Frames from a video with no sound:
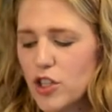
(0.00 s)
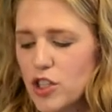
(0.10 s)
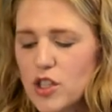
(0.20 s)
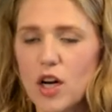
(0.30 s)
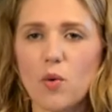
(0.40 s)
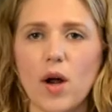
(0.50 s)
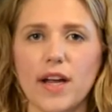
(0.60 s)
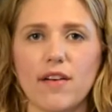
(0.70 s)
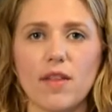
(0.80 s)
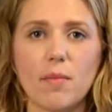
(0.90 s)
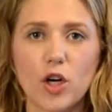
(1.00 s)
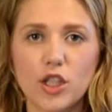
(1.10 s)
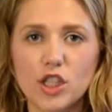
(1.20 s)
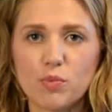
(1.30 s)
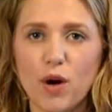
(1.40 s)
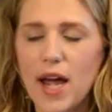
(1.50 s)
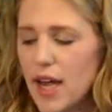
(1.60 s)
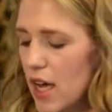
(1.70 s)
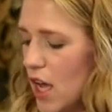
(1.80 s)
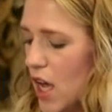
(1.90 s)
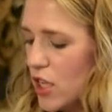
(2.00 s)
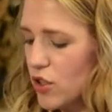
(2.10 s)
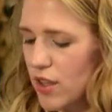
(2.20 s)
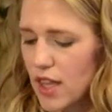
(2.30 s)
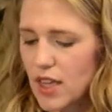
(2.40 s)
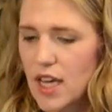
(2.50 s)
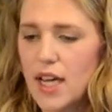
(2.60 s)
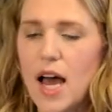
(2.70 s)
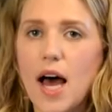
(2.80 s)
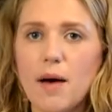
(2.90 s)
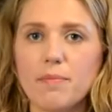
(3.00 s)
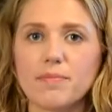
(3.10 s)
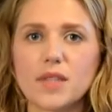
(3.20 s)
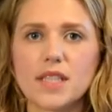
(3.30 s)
You're just going to want to give them a good spray so that they um,